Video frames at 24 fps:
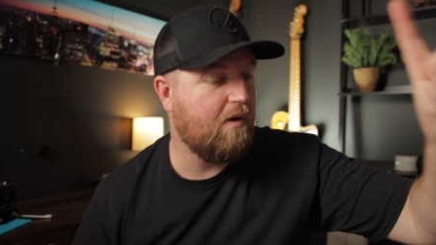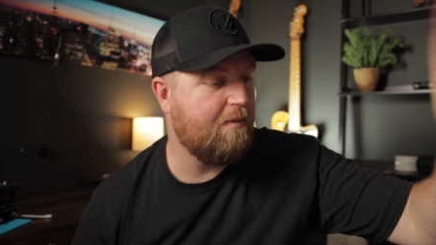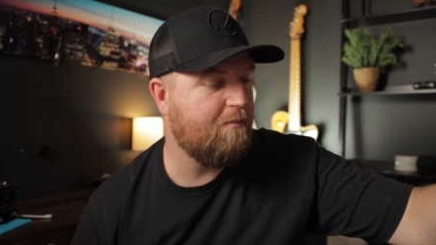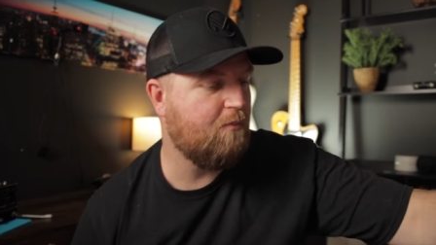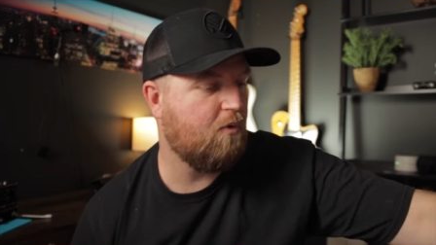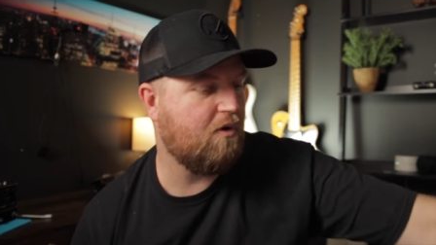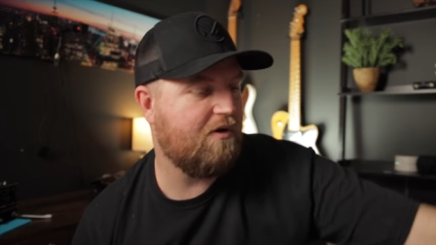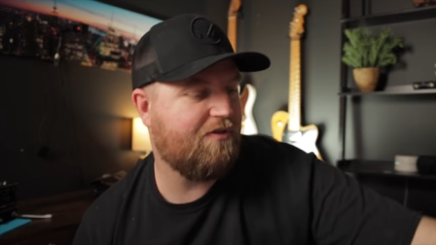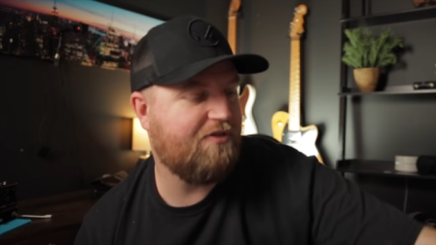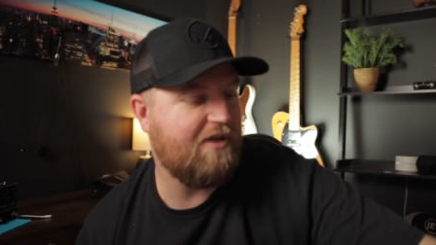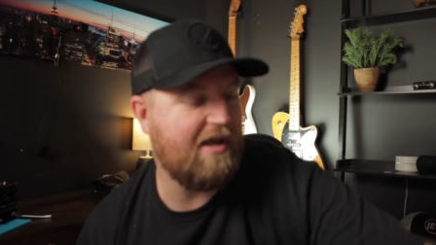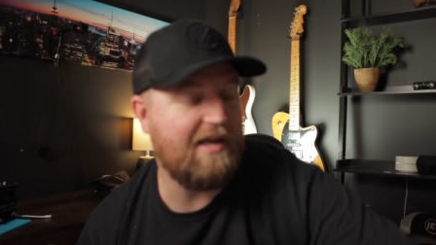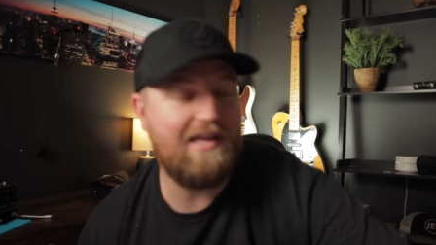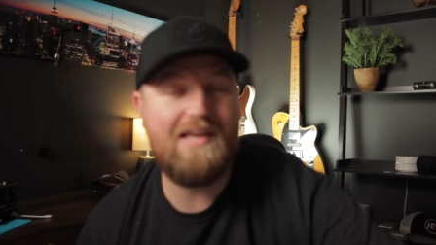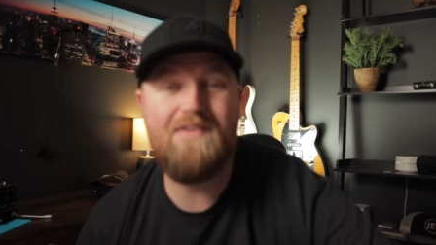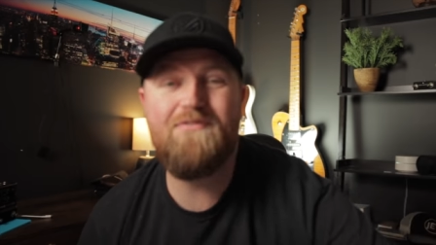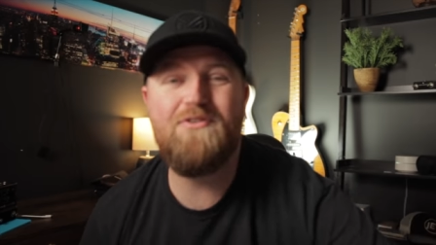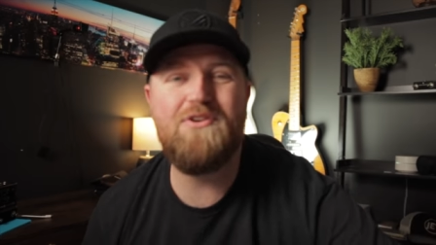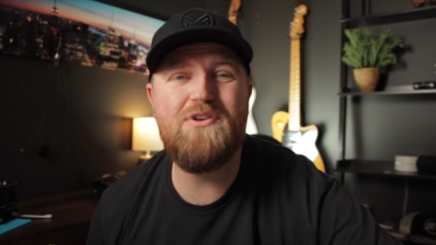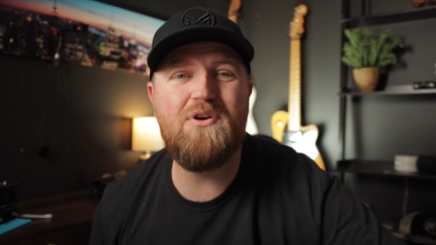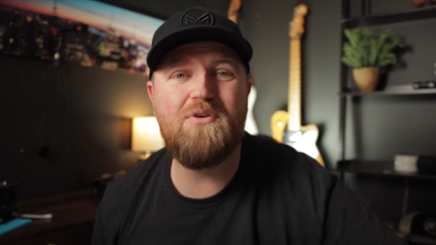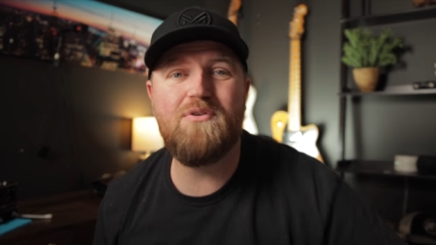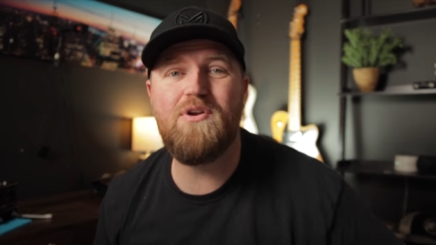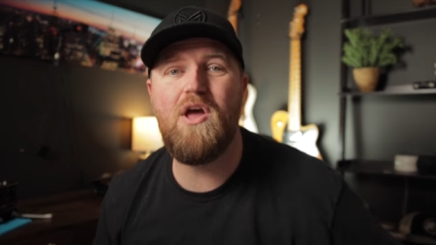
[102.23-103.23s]
One more thing, if
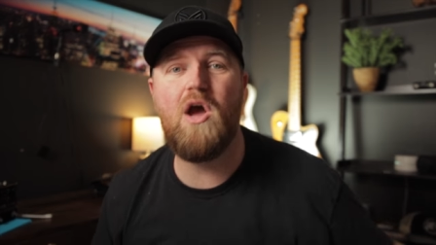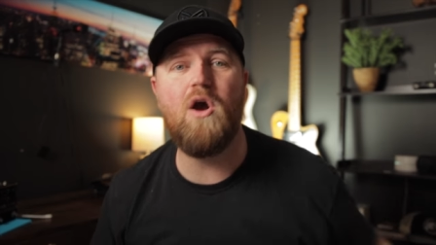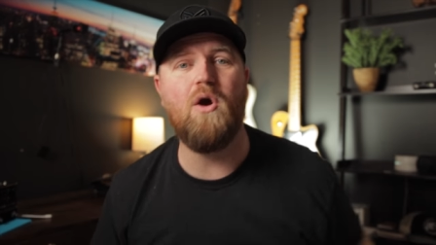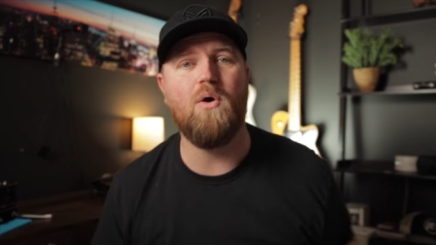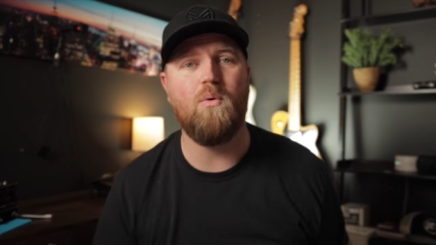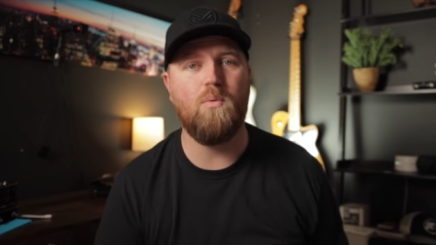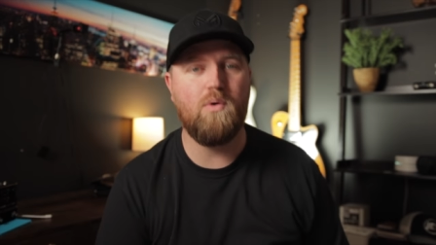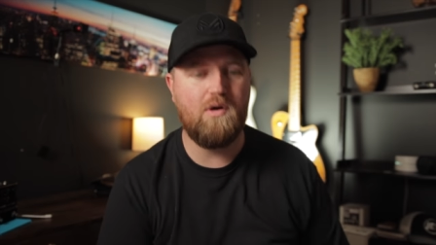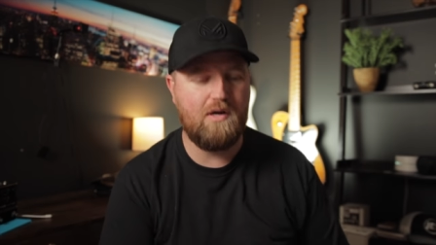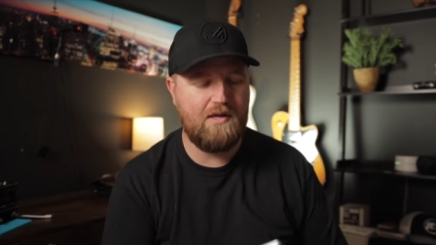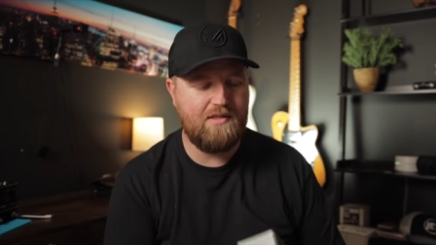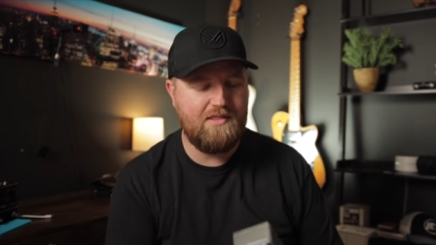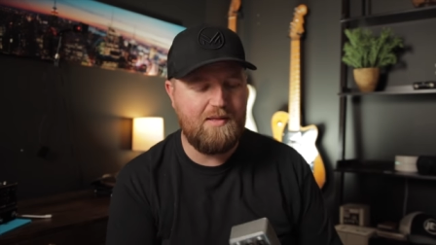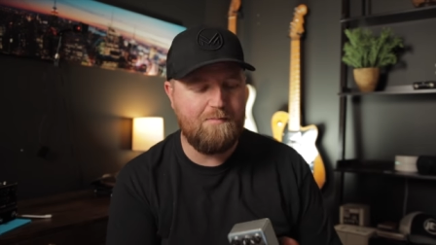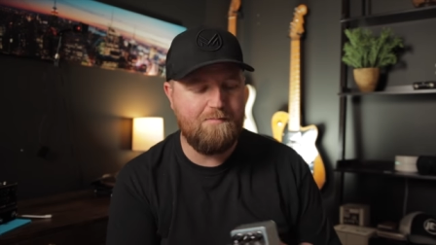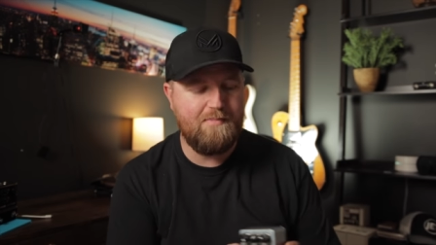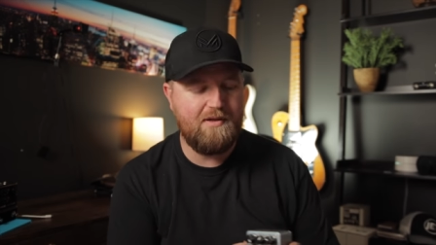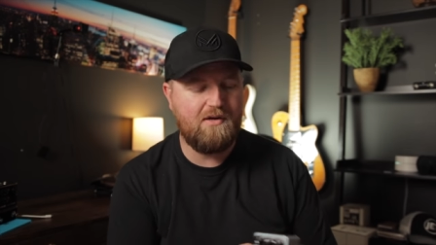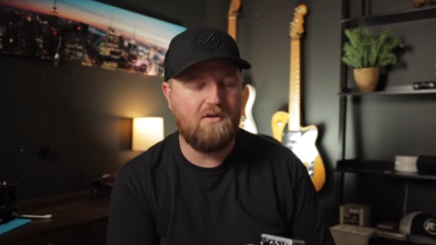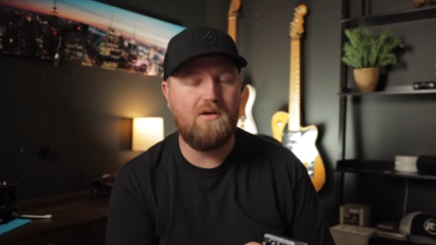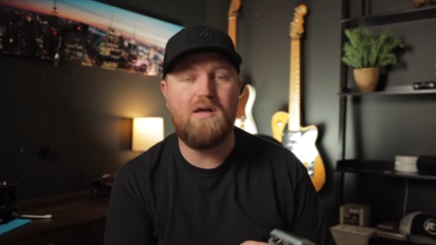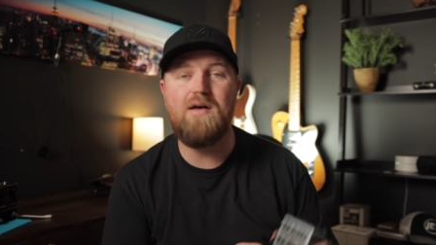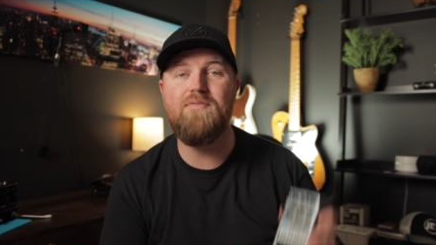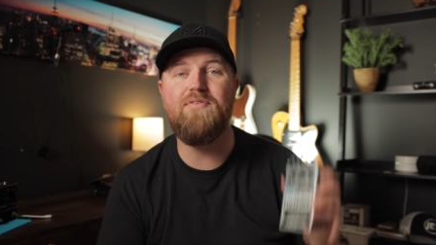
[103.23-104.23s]
you don't know, we're in the
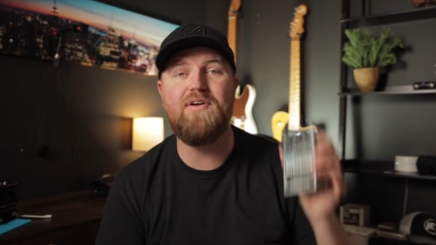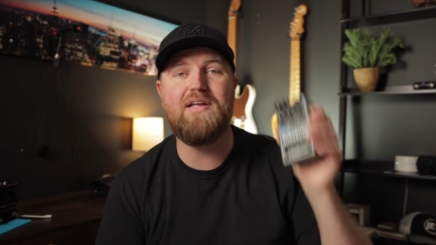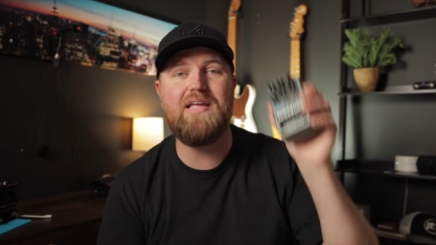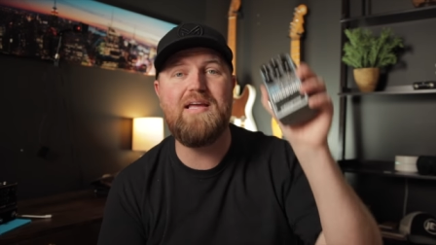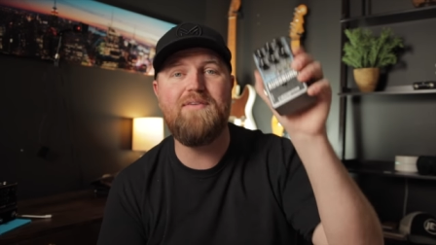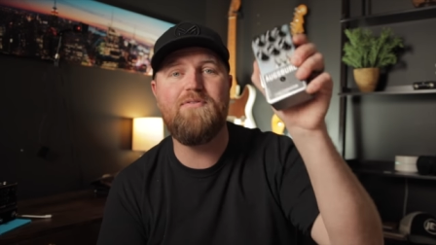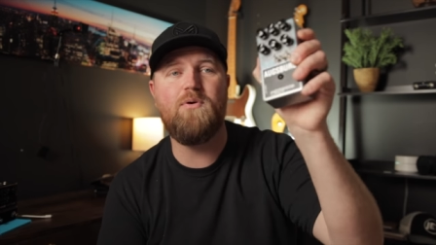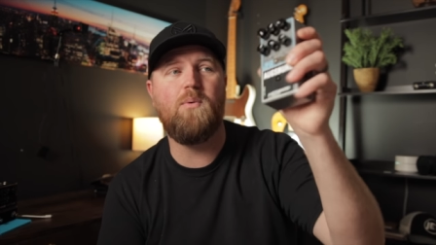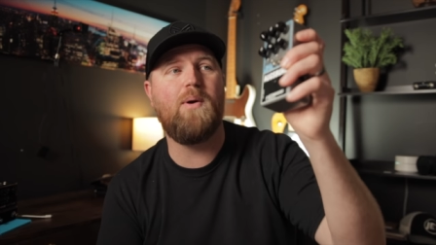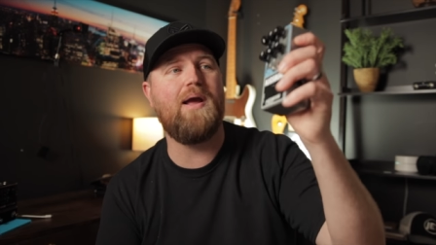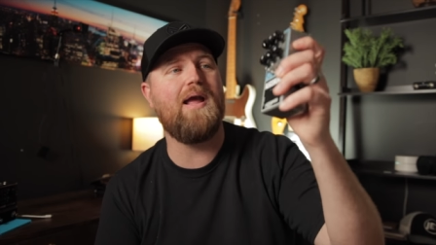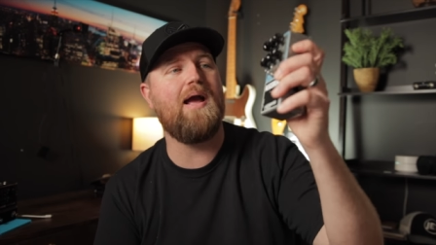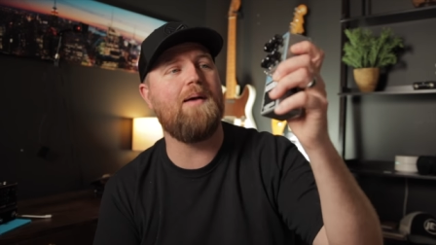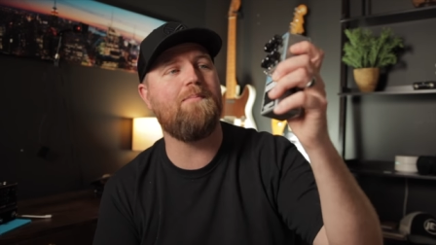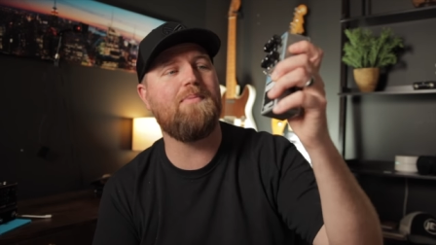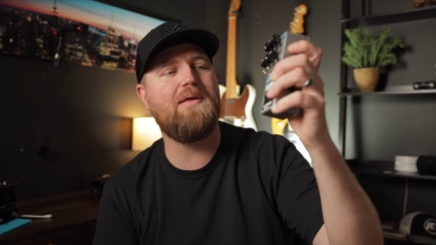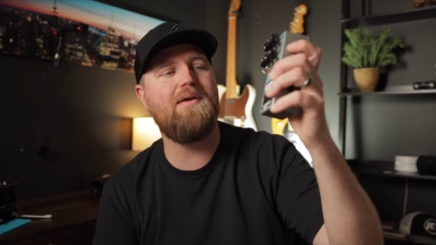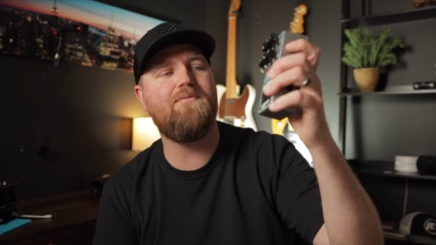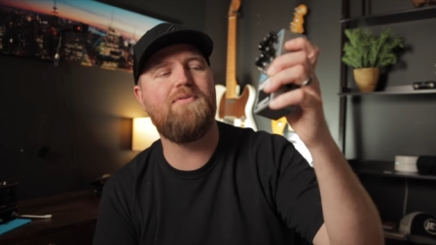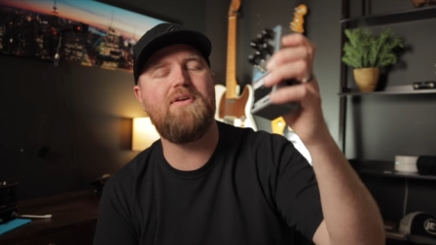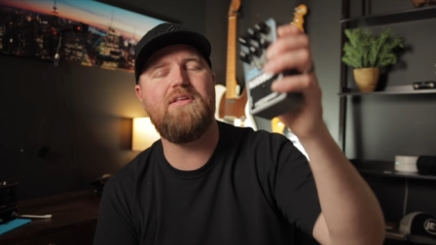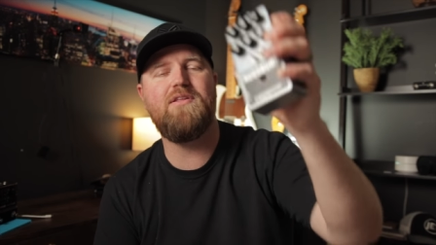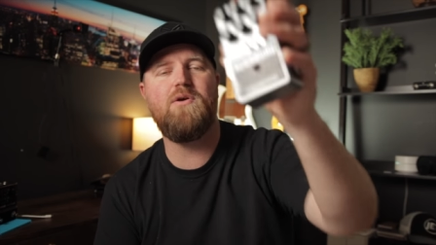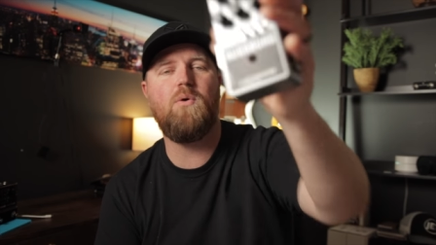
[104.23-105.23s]
middle of a giveaway. I'm
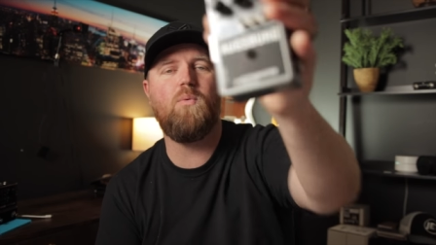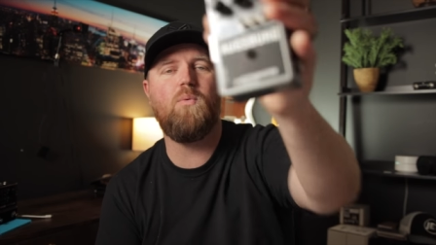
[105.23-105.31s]
giving